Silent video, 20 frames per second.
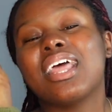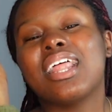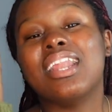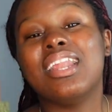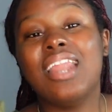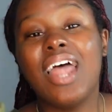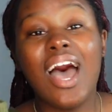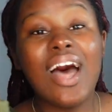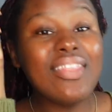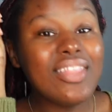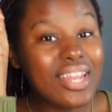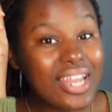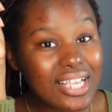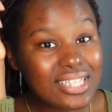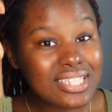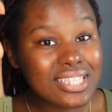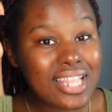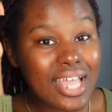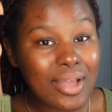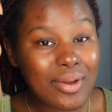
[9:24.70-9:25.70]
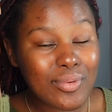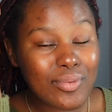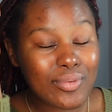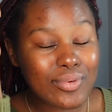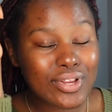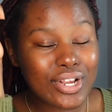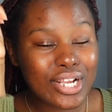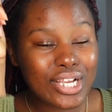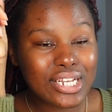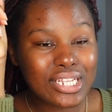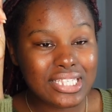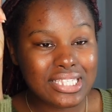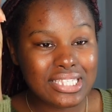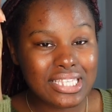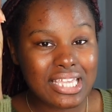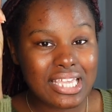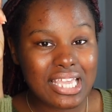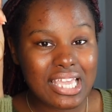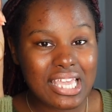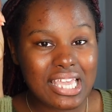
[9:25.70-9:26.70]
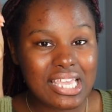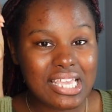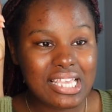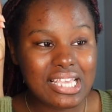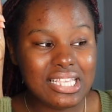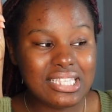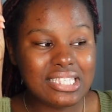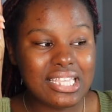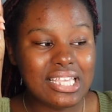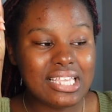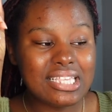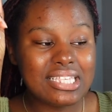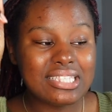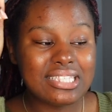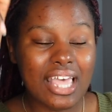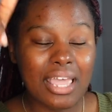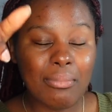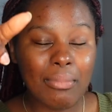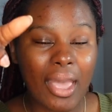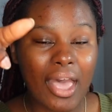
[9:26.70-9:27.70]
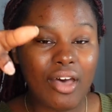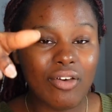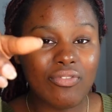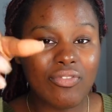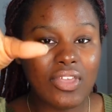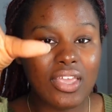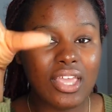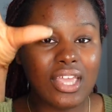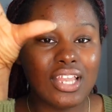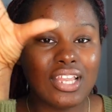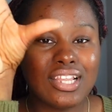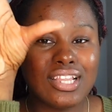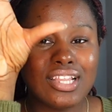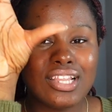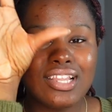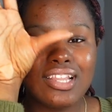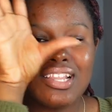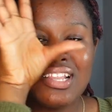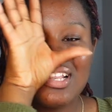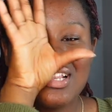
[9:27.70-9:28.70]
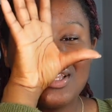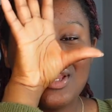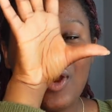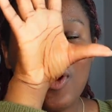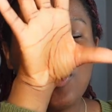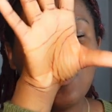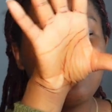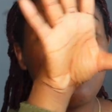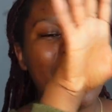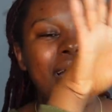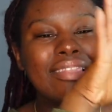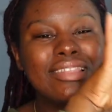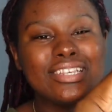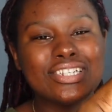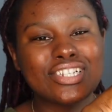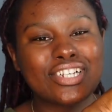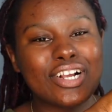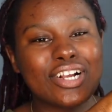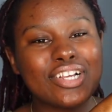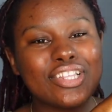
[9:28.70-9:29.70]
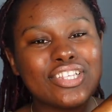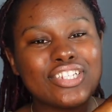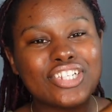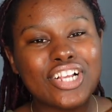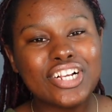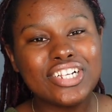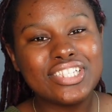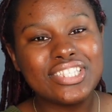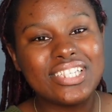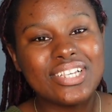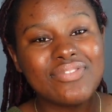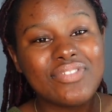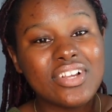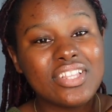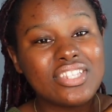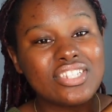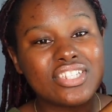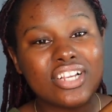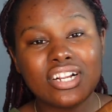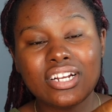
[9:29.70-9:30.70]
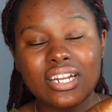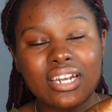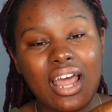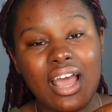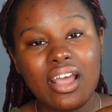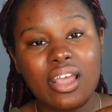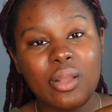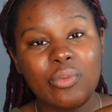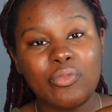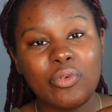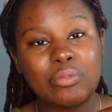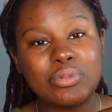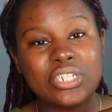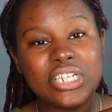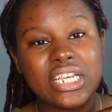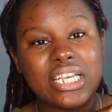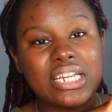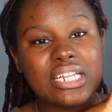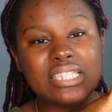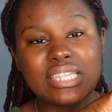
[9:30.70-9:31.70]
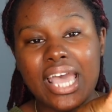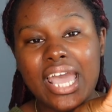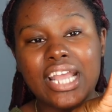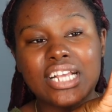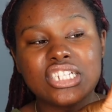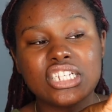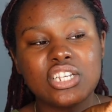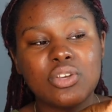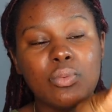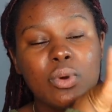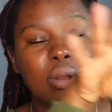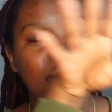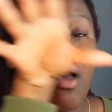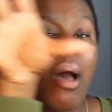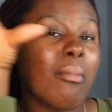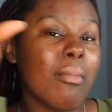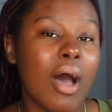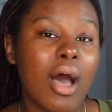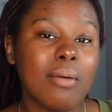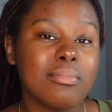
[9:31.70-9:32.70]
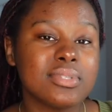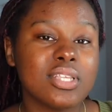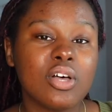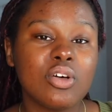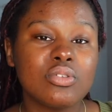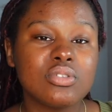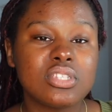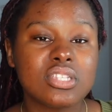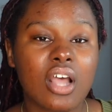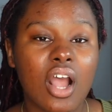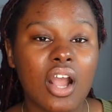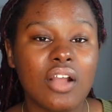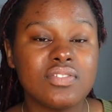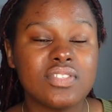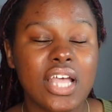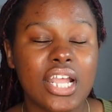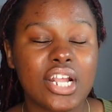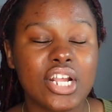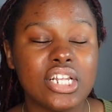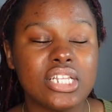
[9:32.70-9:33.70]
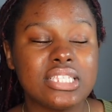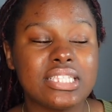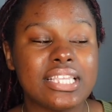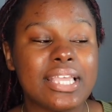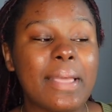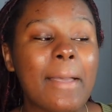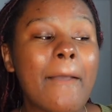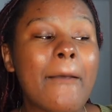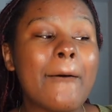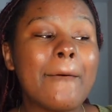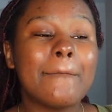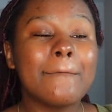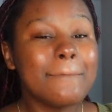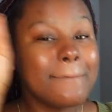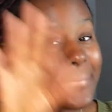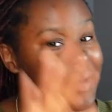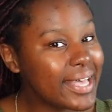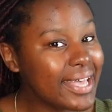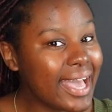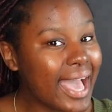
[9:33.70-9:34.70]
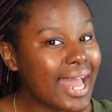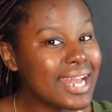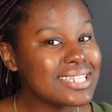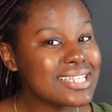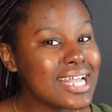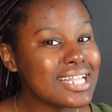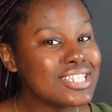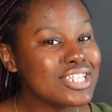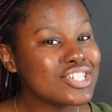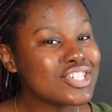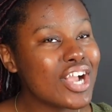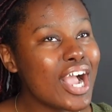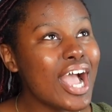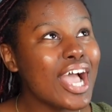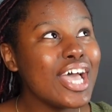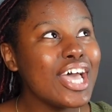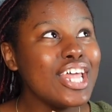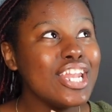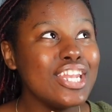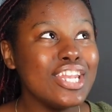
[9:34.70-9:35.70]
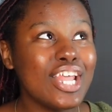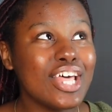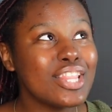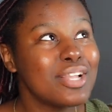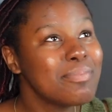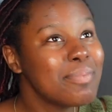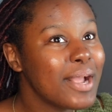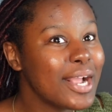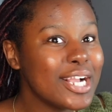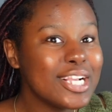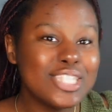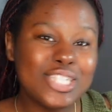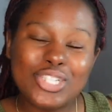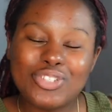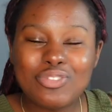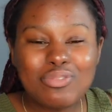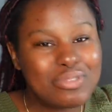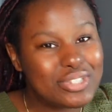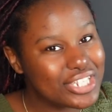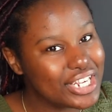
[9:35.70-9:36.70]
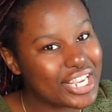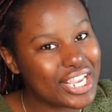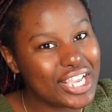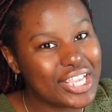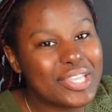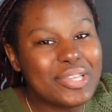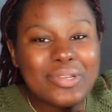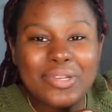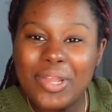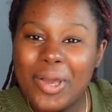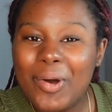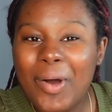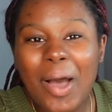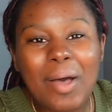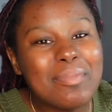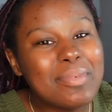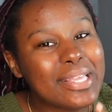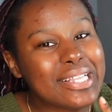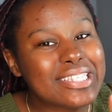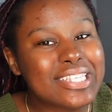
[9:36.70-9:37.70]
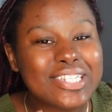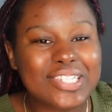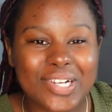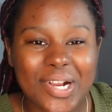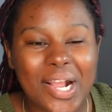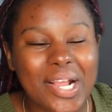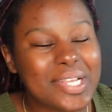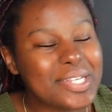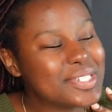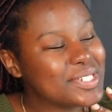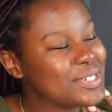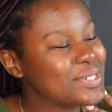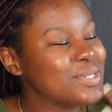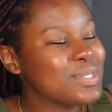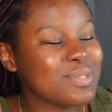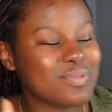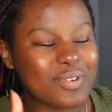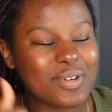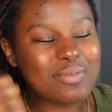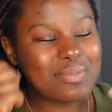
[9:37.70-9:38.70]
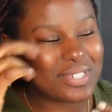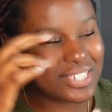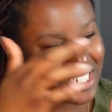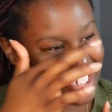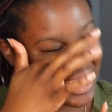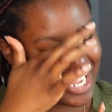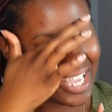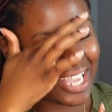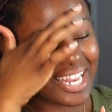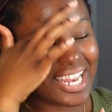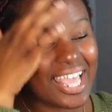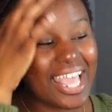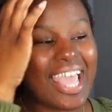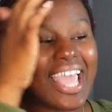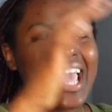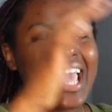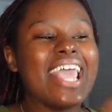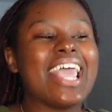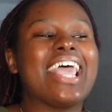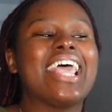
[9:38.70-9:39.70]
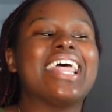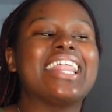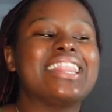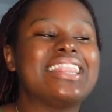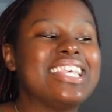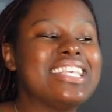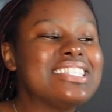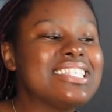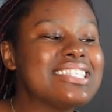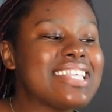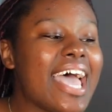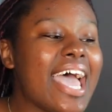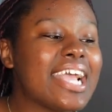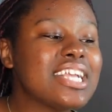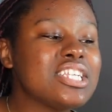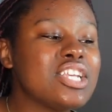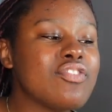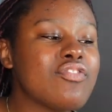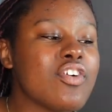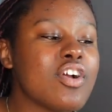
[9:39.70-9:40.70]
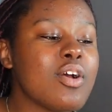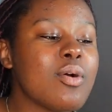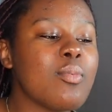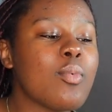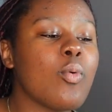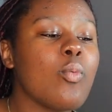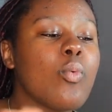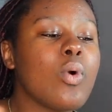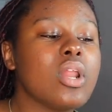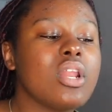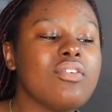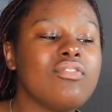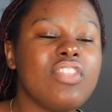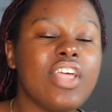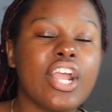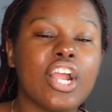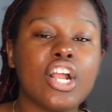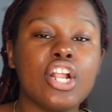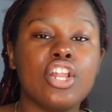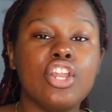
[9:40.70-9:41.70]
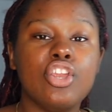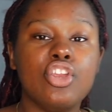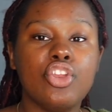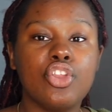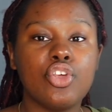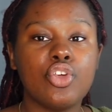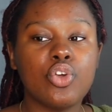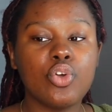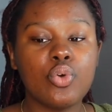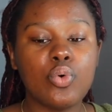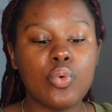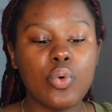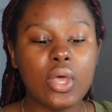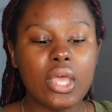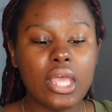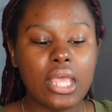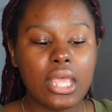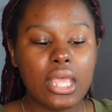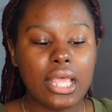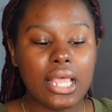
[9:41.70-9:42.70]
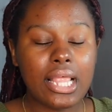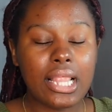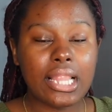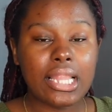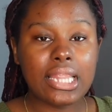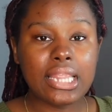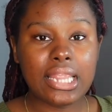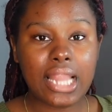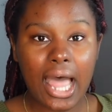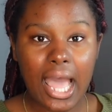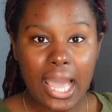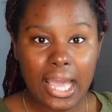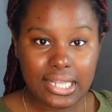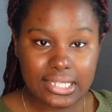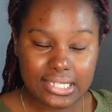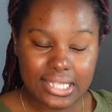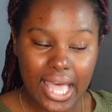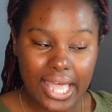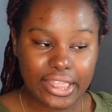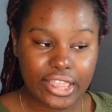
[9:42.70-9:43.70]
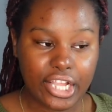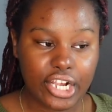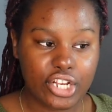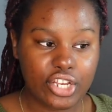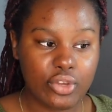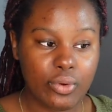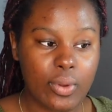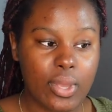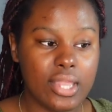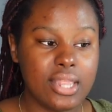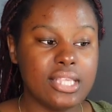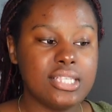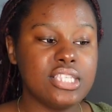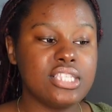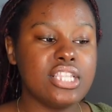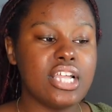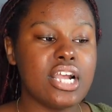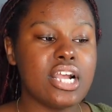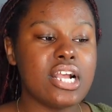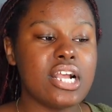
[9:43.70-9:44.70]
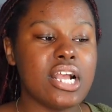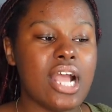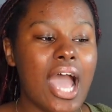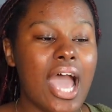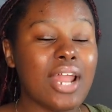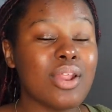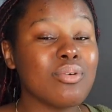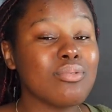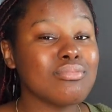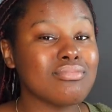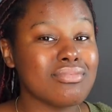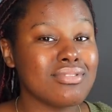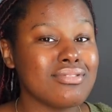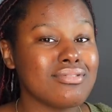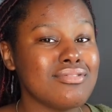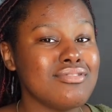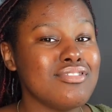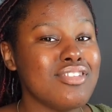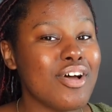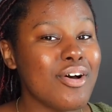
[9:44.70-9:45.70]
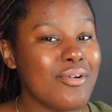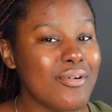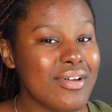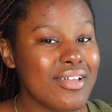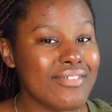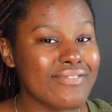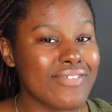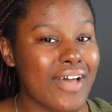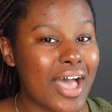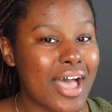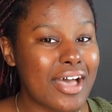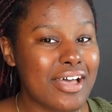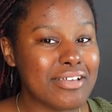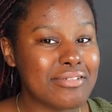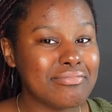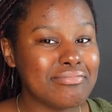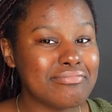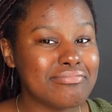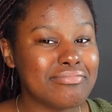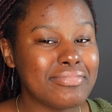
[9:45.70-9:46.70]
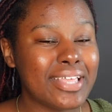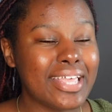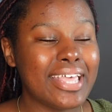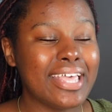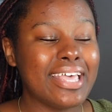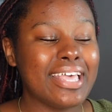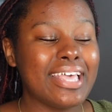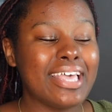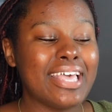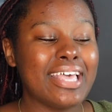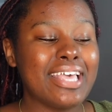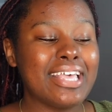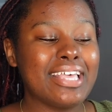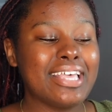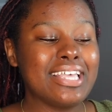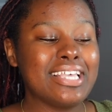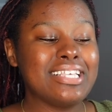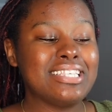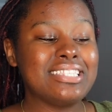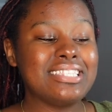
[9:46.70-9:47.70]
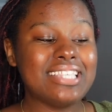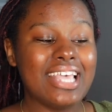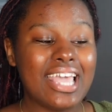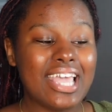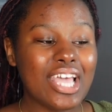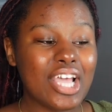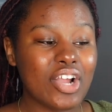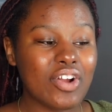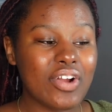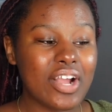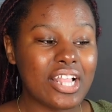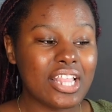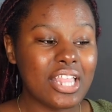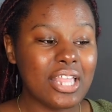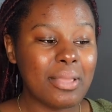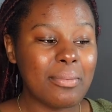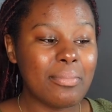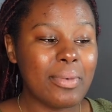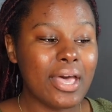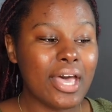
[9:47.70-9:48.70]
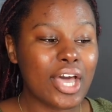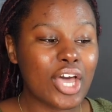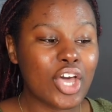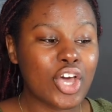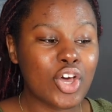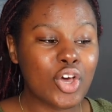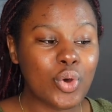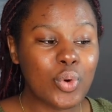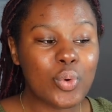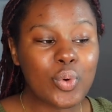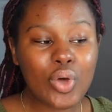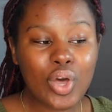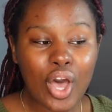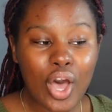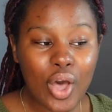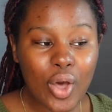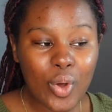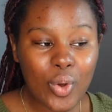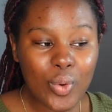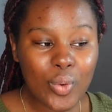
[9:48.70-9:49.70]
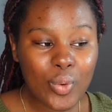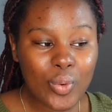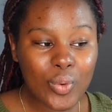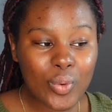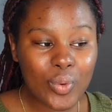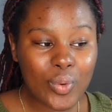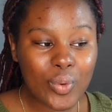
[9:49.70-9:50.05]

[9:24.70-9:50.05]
now the next thing that you're gonna see is same outfit. Don't mind the shirt. The shirt is different. The shirt did not come from Shein. It's actually one of my mom's old scarves that you're gonna see. But I decided to try another pair of shoes from Shein. You know I'm into trying shoes from Shein. And this is actually from one of their new lines that they're doing. This is their, I don't know if I'm saying it correctly, but Kuko?